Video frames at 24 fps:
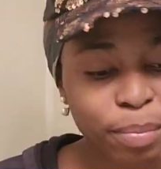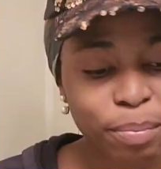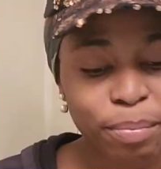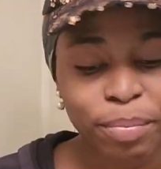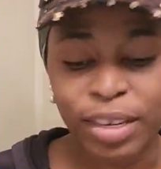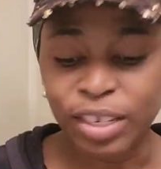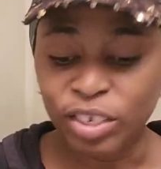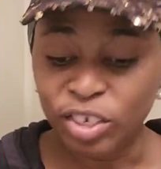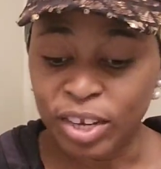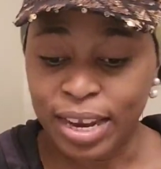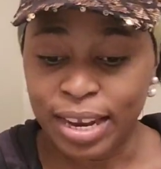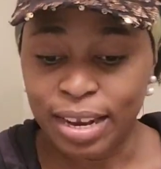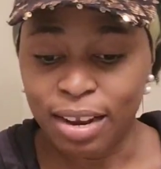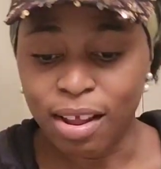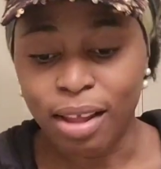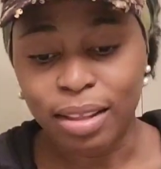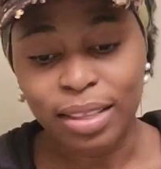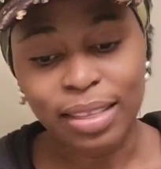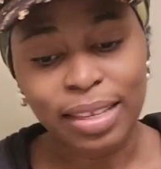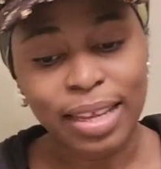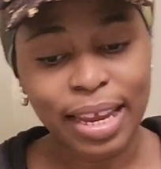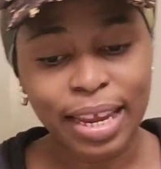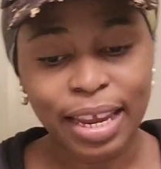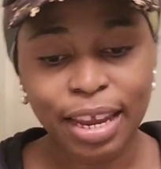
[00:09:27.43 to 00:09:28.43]
Mitch
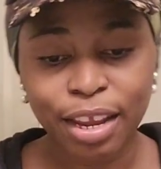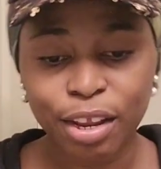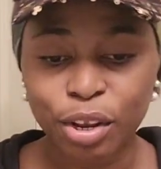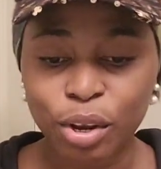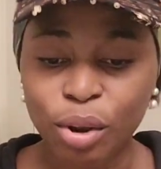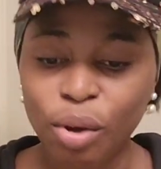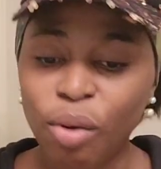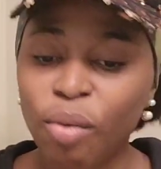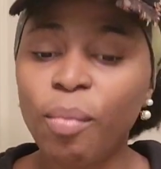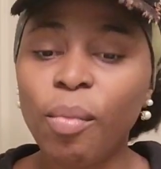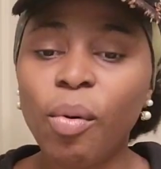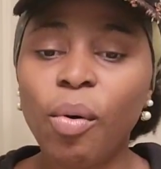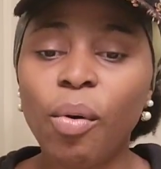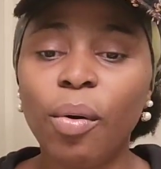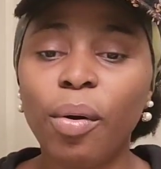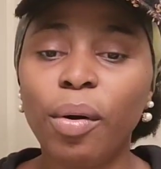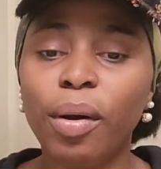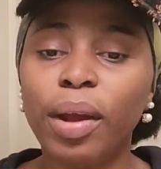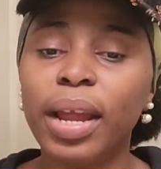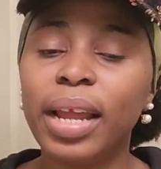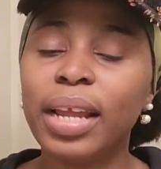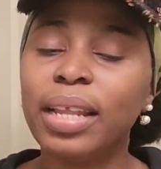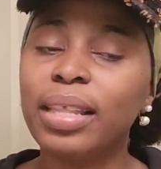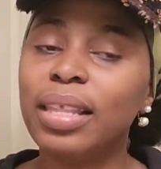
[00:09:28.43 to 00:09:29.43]
cannot take it no
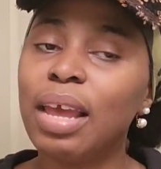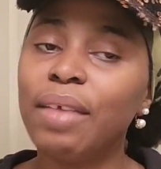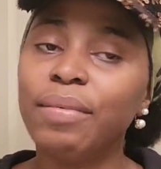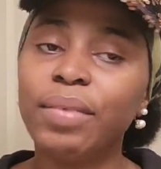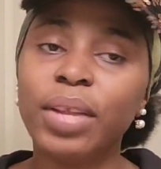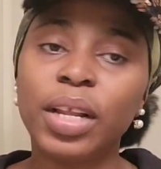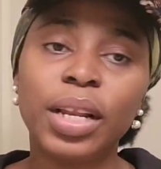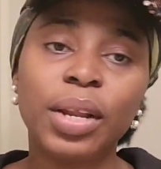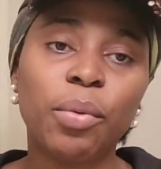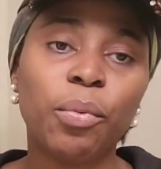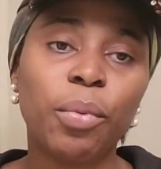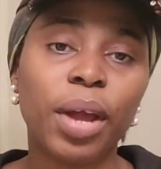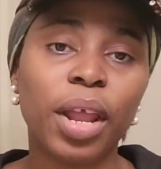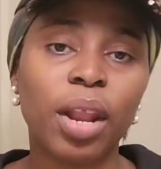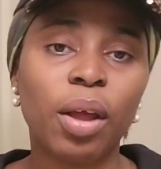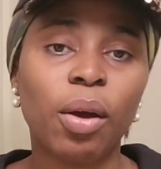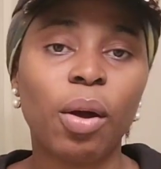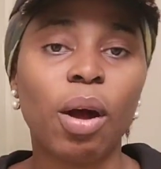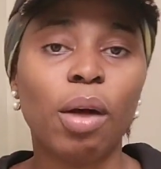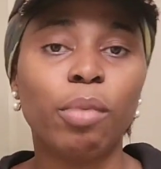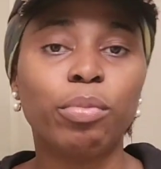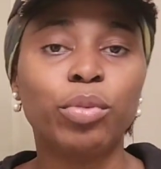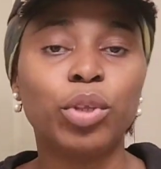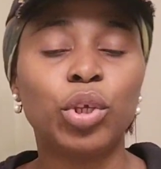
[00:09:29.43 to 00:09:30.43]
more. He definitely
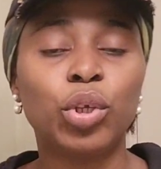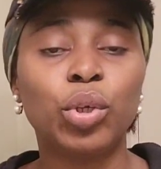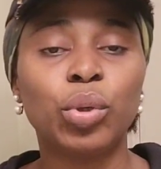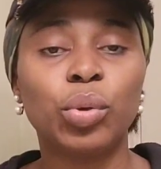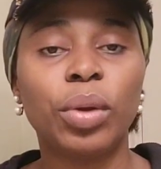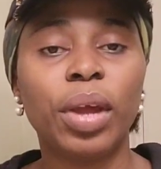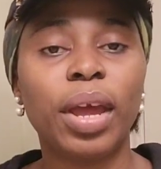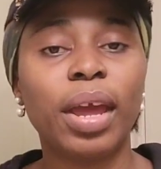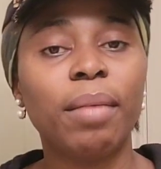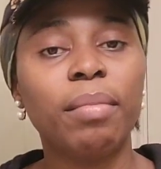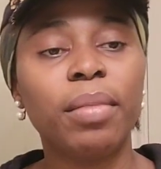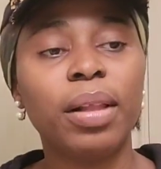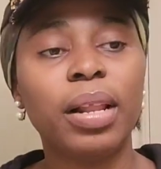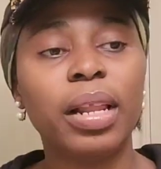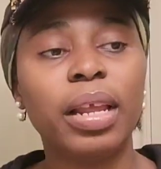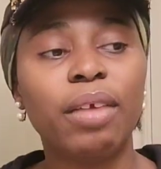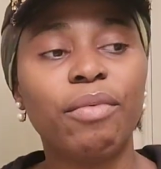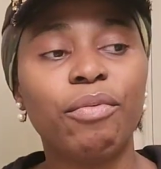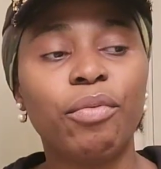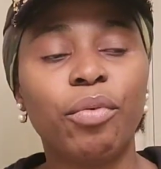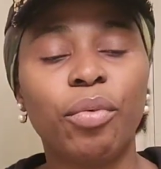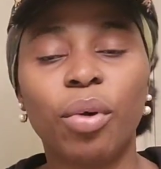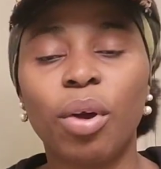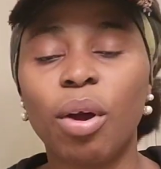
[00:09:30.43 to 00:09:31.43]
went up to
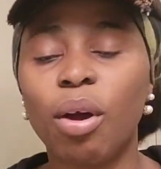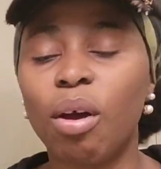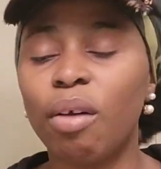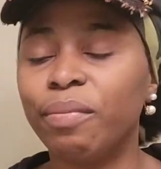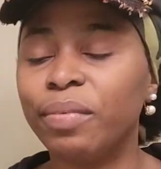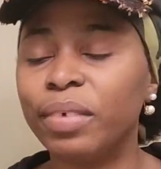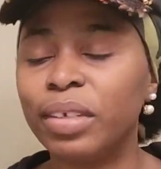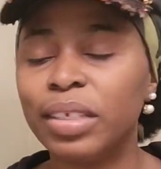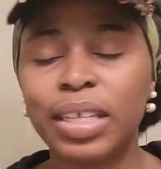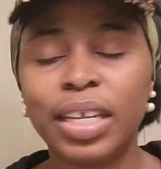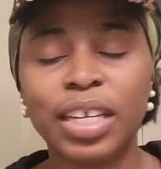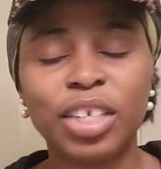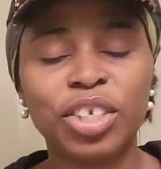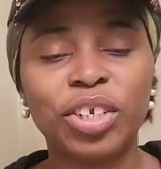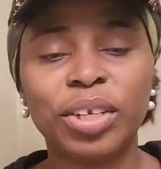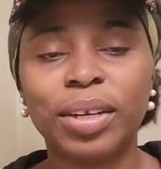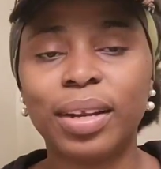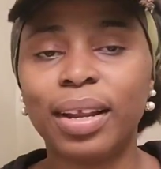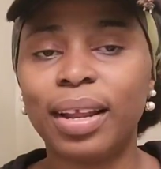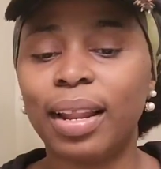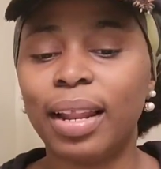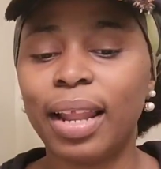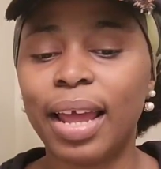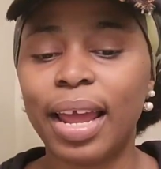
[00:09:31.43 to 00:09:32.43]
Emily for a
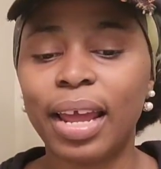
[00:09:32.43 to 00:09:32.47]
conversation.